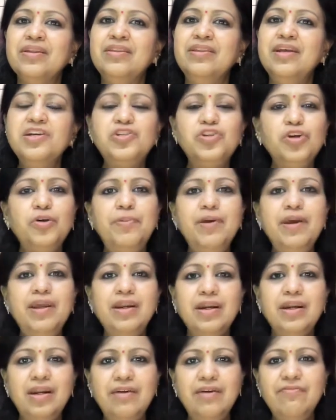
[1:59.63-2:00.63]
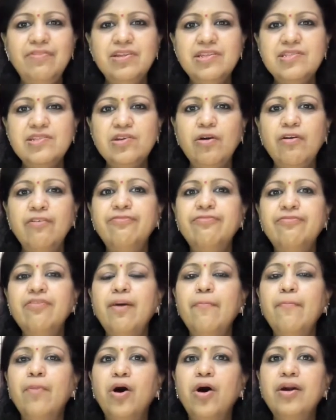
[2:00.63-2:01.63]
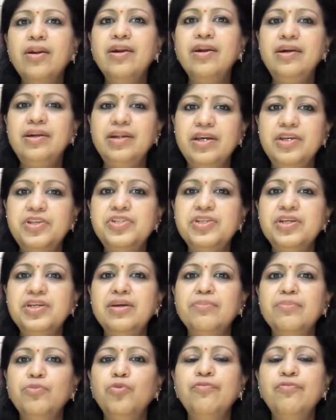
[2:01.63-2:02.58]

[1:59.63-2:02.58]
There should be relevance of modern teaching,